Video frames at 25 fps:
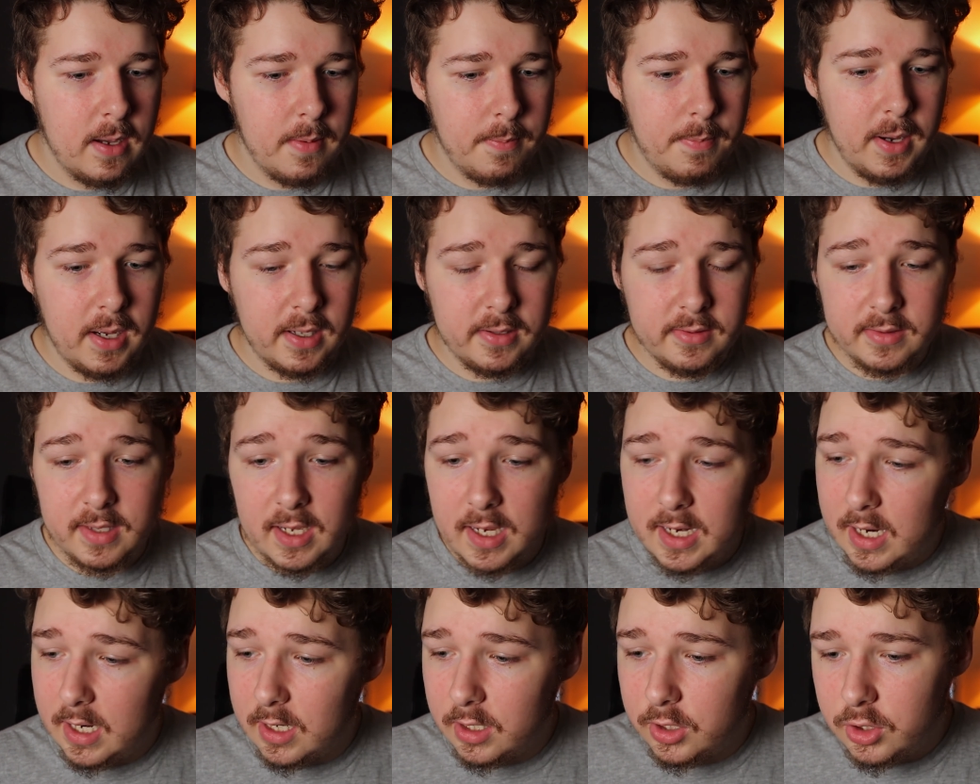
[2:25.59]
But
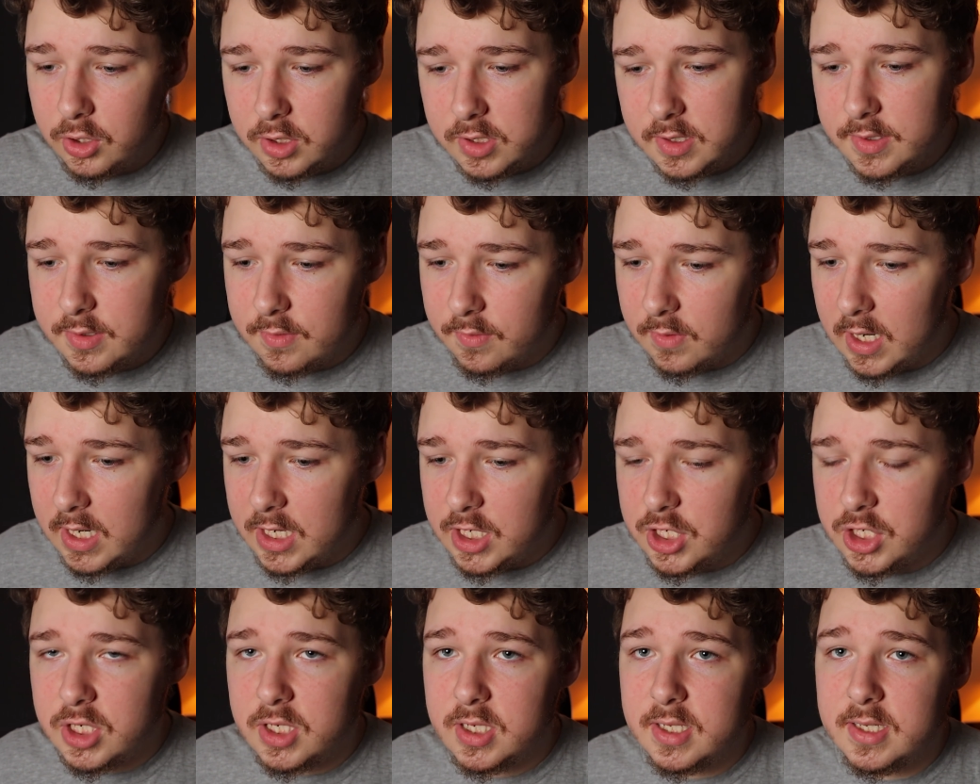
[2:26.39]
they are good
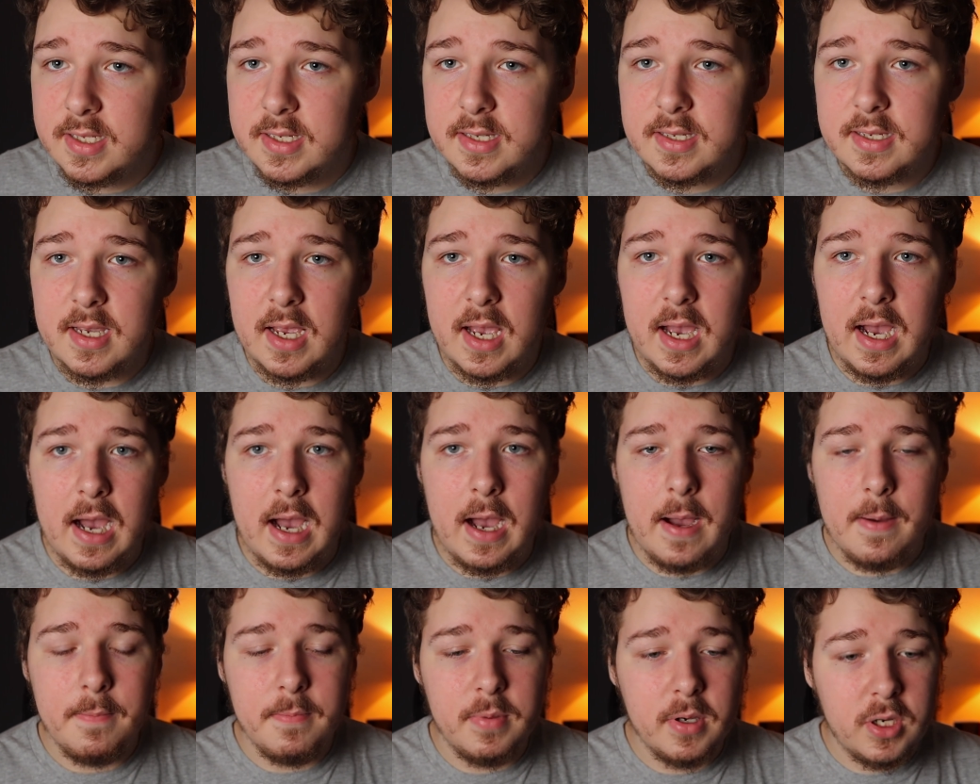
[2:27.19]
serrations.
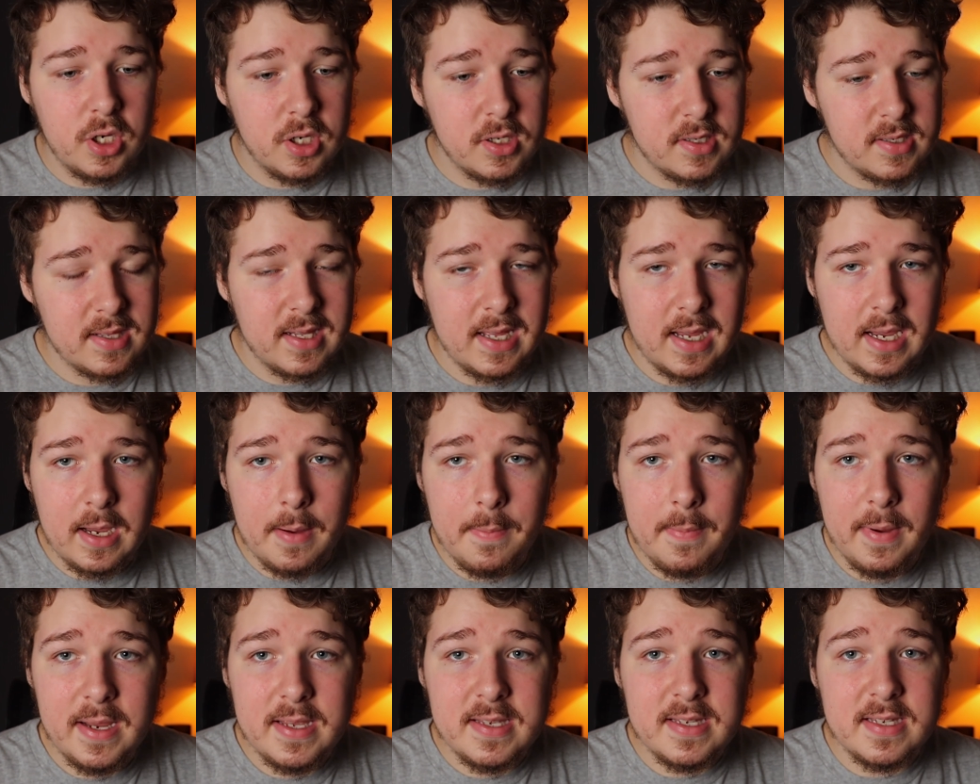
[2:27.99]
Because of that
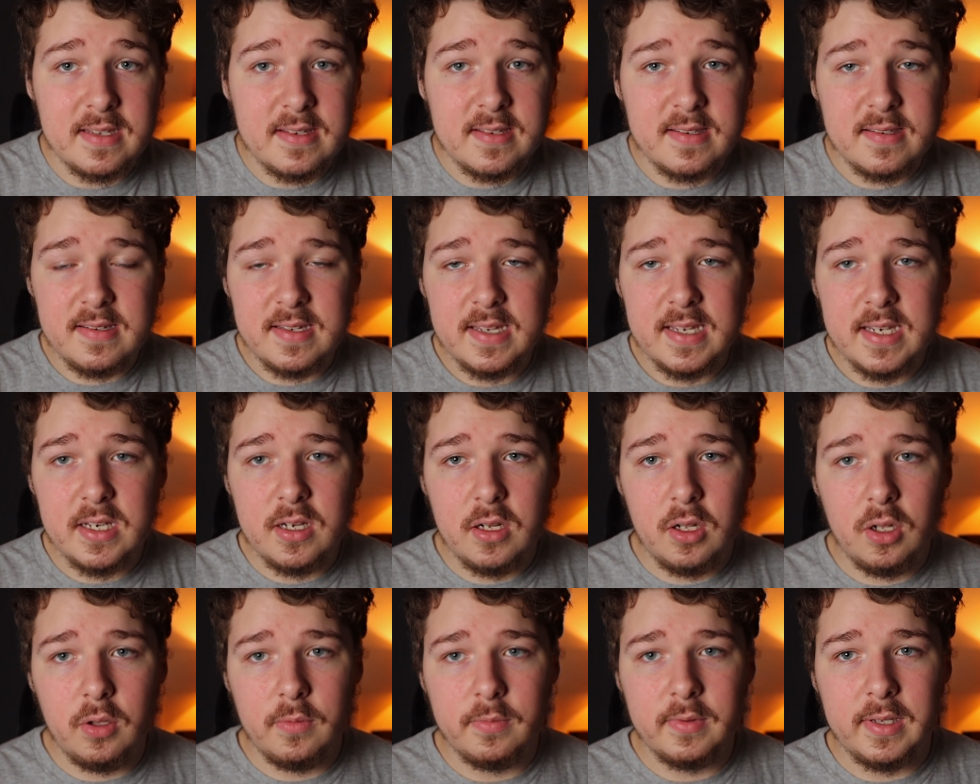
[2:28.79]
amazing
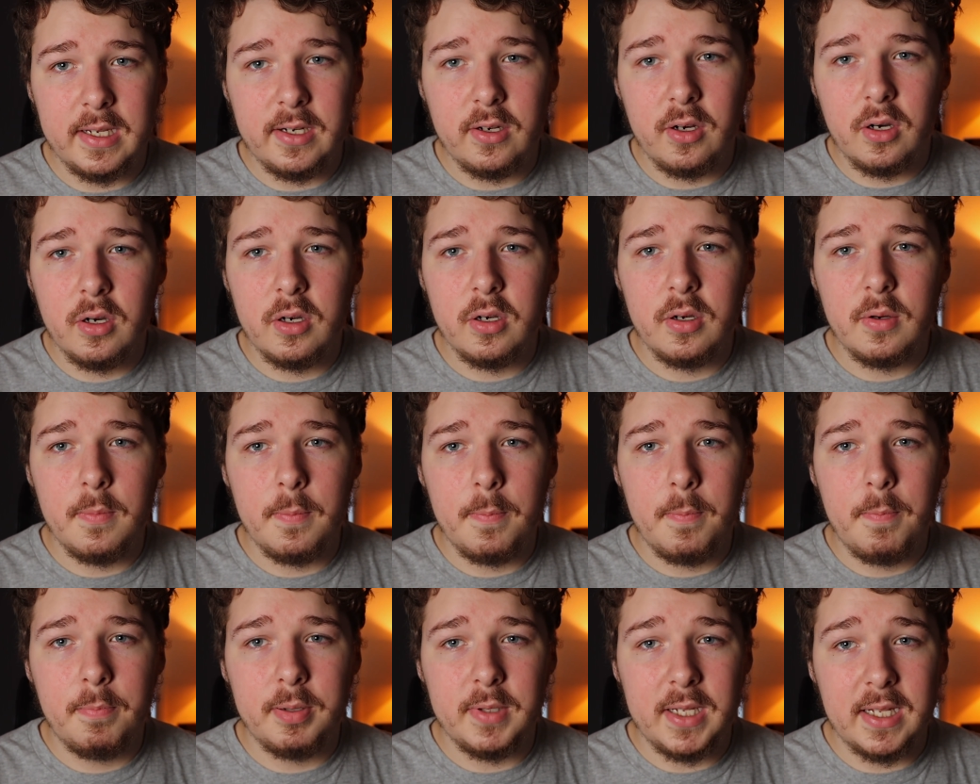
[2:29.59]
steel, they
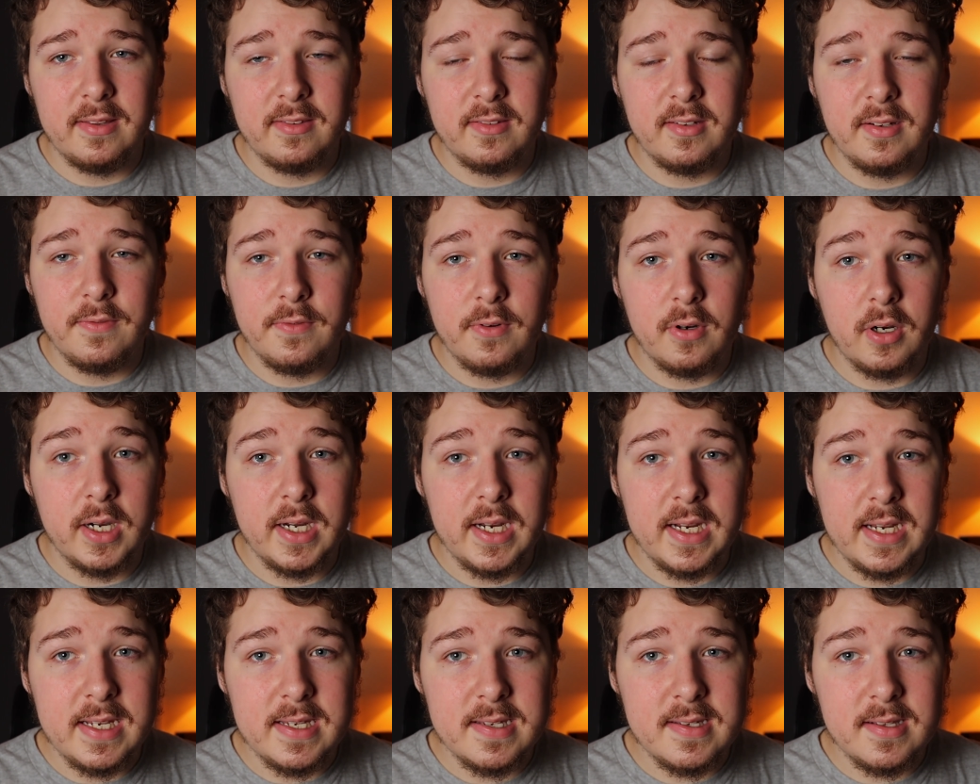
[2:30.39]
don't blunt in very
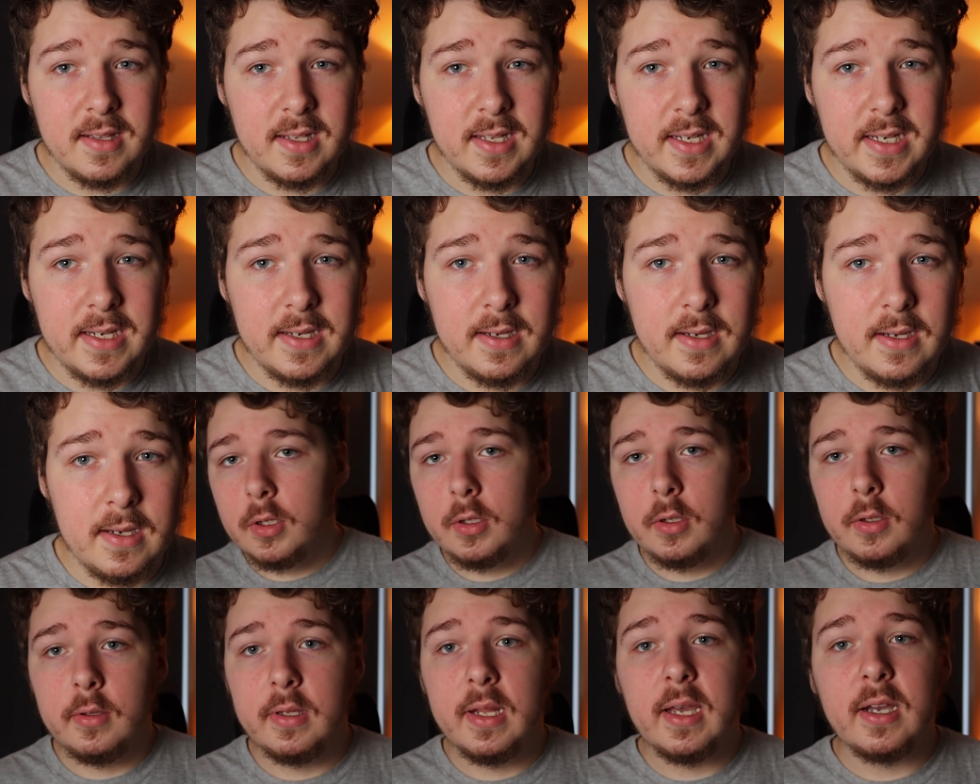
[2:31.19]
easily.
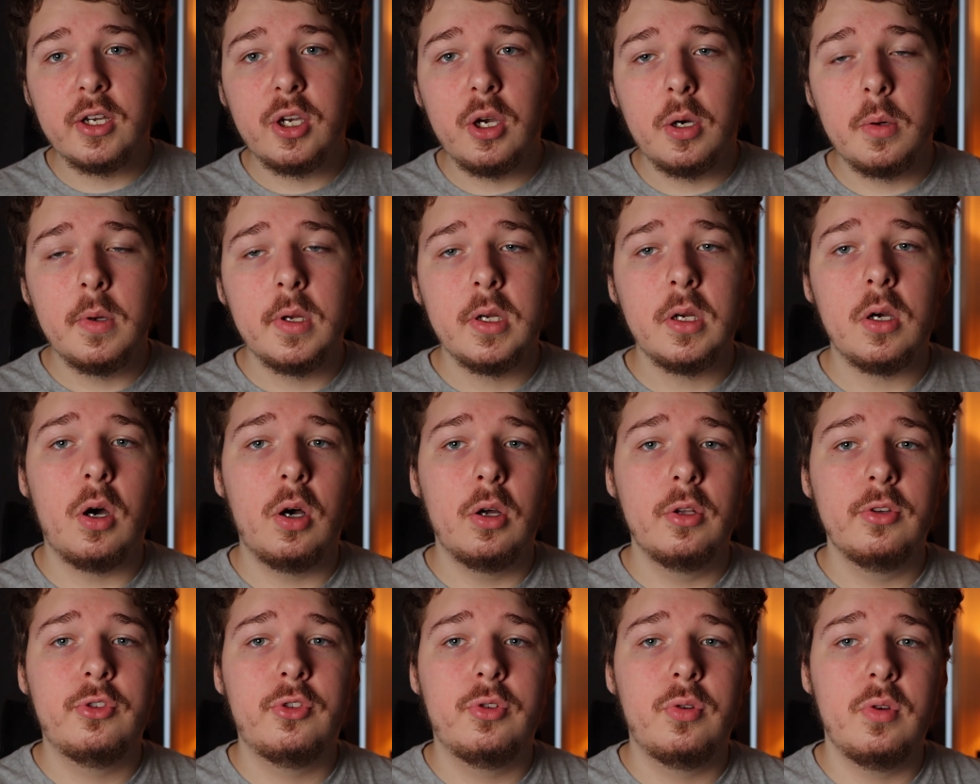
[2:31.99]
Now going
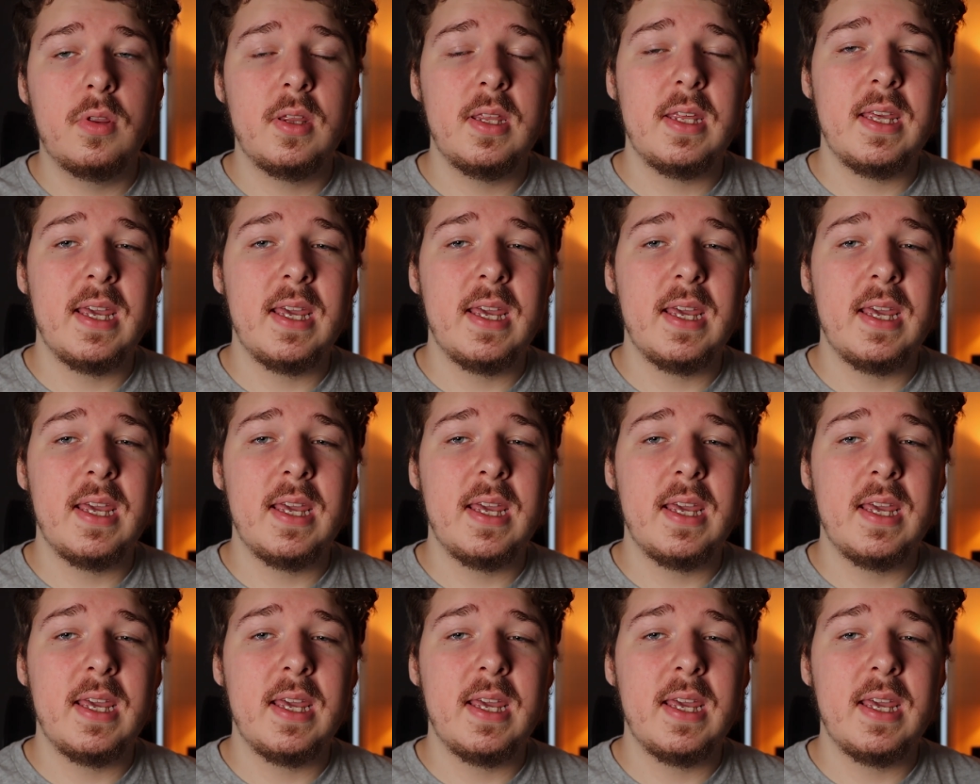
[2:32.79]
on to the